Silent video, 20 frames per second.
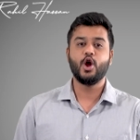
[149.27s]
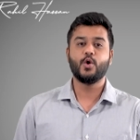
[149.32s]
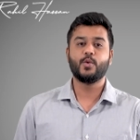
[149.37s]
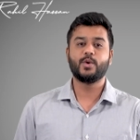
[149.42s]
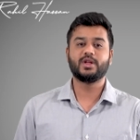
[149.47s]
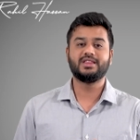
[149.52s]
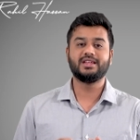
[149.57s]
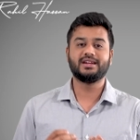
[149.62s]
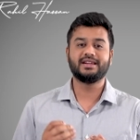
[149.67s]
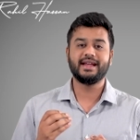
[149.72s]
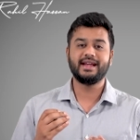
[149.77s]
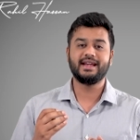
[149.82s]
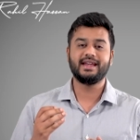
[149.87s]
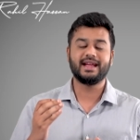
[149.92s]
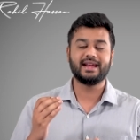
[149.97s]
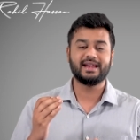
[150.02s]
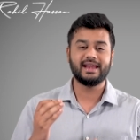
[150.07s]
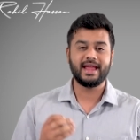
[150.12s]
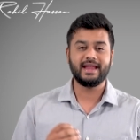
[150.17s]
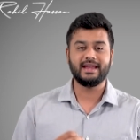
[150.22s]
with the rate
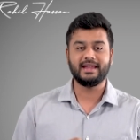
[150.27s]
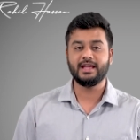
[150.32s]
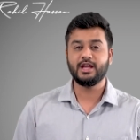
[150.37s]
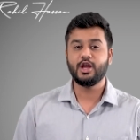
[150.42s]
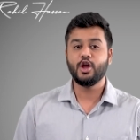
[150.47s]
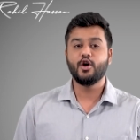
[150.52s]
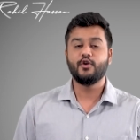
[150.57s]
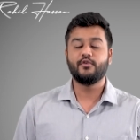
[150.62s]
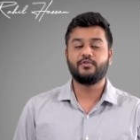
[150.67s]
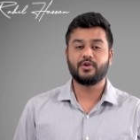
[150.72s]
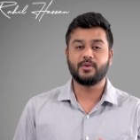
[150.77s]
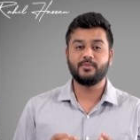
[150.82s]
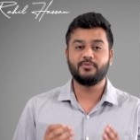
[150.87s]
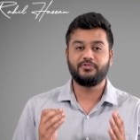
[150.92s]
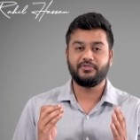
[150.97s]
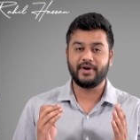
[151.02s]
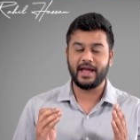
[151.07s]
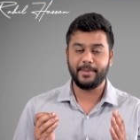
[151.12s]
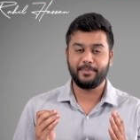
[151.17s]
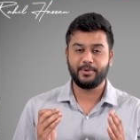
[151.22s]
declining from
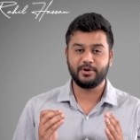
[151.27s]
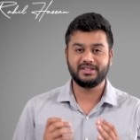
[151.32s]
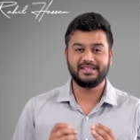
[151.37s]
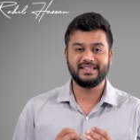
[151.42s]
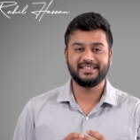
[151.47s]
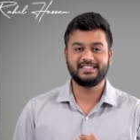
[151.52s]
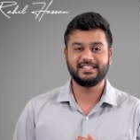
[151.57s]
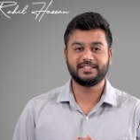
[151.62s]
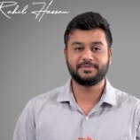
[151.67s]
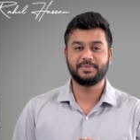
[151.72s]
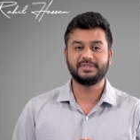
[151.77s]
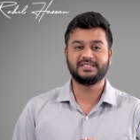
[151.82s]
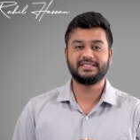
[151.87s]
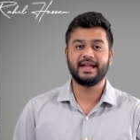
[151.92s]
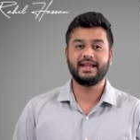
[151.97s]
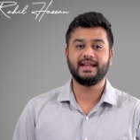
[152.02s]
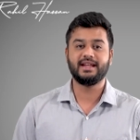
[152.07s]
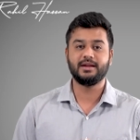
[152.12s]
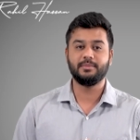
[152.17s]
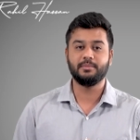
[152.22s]

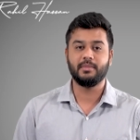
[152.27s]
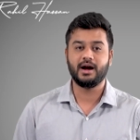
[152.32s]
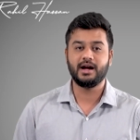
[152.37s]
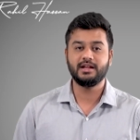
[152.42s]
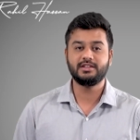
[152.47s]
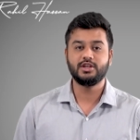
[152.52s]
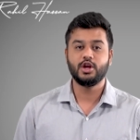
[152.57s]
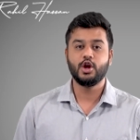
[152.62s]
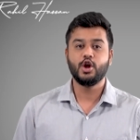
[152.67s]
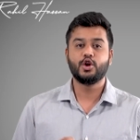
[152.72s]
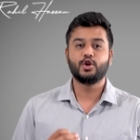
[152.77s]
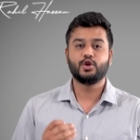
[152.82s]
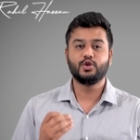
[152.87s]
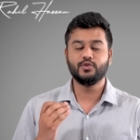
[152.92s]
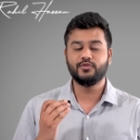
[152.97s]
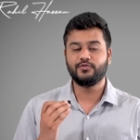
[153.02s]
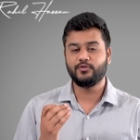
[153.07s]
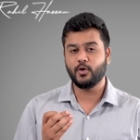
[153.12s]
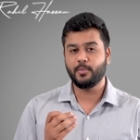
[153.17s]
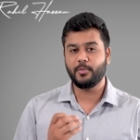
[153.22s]
5.66% in March to
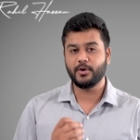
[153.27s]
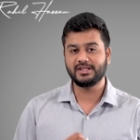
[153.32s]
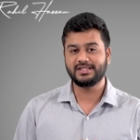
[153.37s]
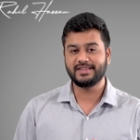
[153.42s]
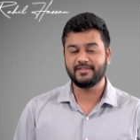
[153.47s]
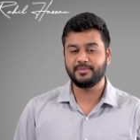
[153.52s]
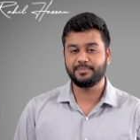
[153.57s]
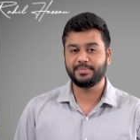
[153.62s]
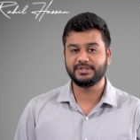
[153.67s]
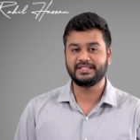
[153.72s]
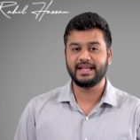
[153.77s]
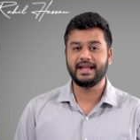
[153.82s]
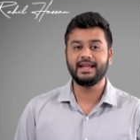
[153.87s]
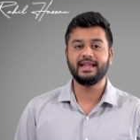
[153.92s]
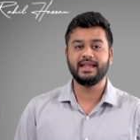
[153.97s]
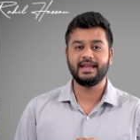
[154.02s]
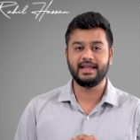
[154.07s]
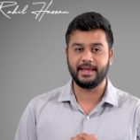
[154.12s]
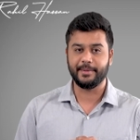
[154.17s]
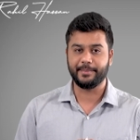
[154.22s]
4.7%
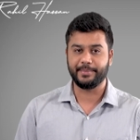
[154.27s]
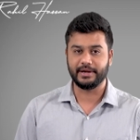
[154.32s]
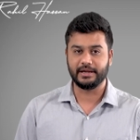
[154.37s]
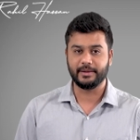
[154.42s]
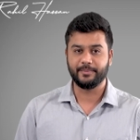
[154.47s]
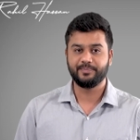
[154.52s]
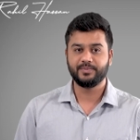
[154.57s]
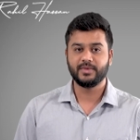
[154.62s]
in April.